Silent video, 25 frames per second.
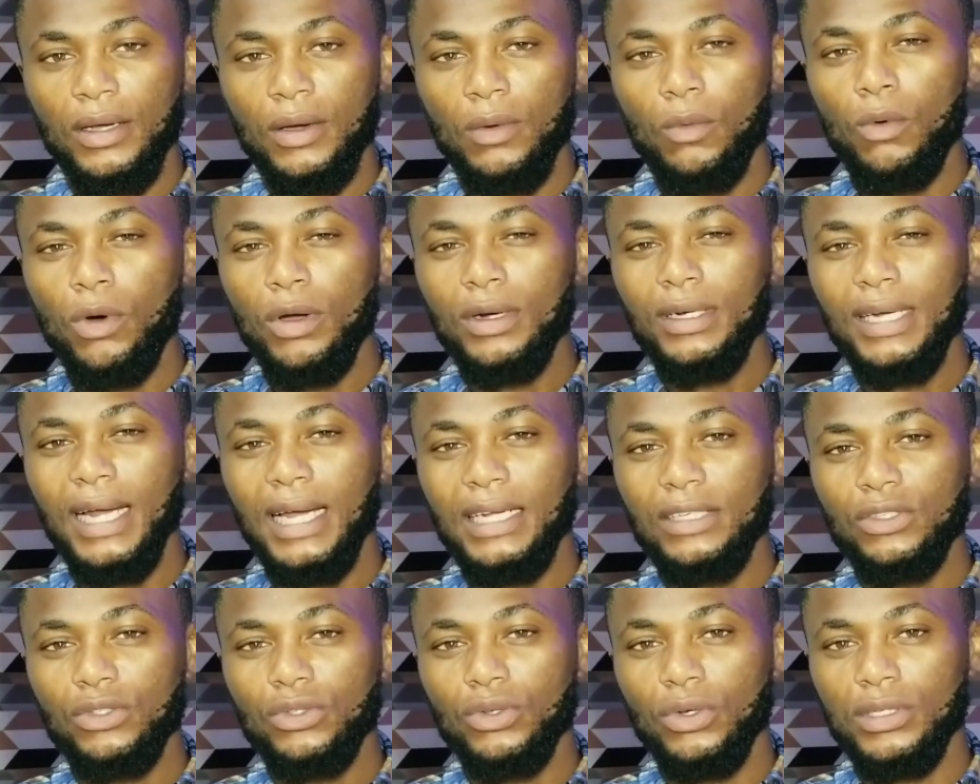What
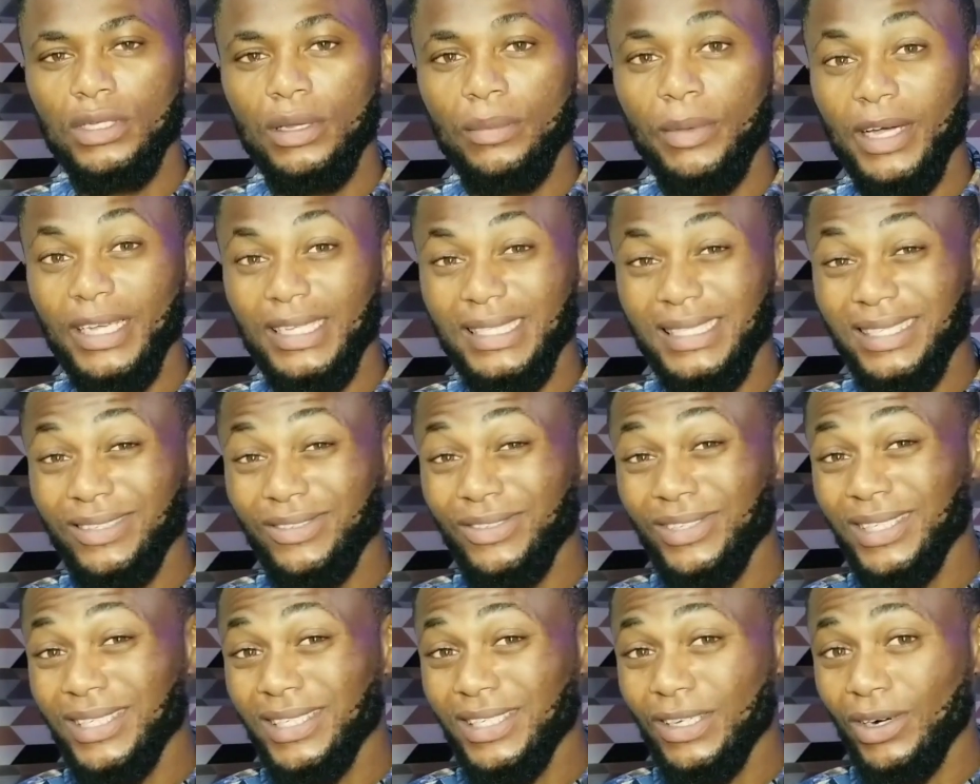that talks about is still
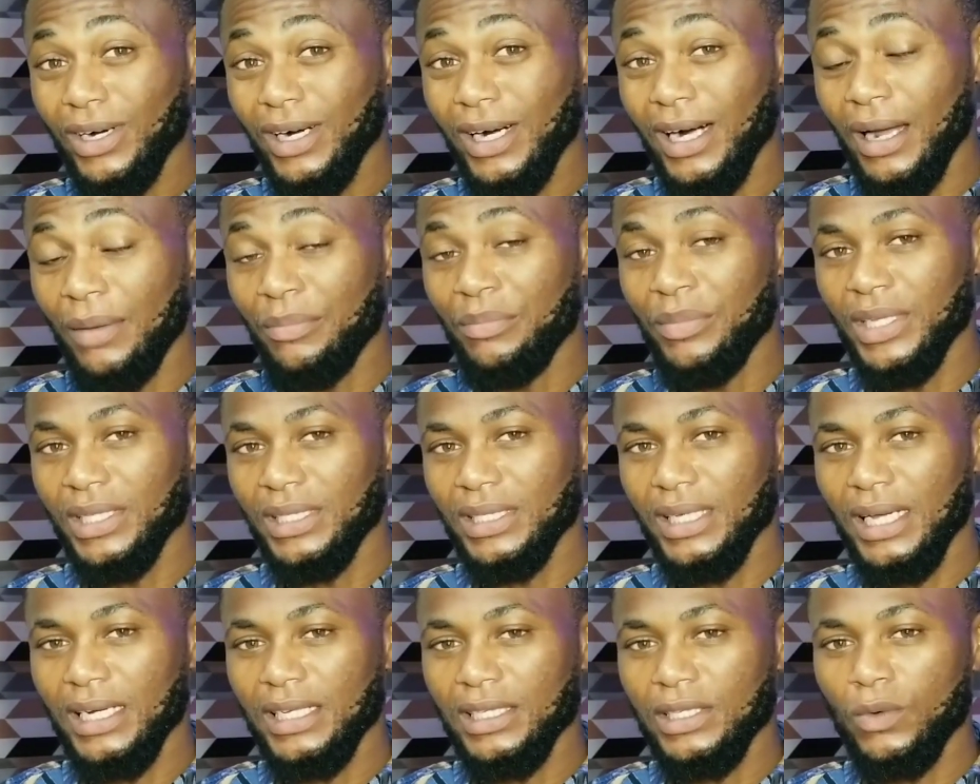this crab
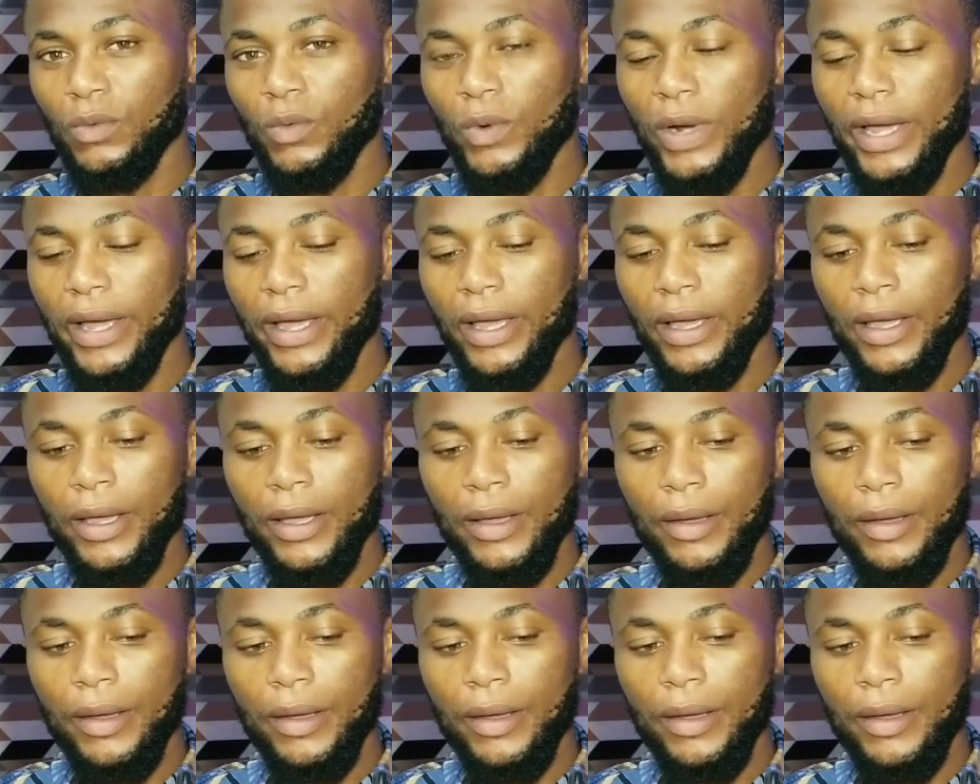mentality where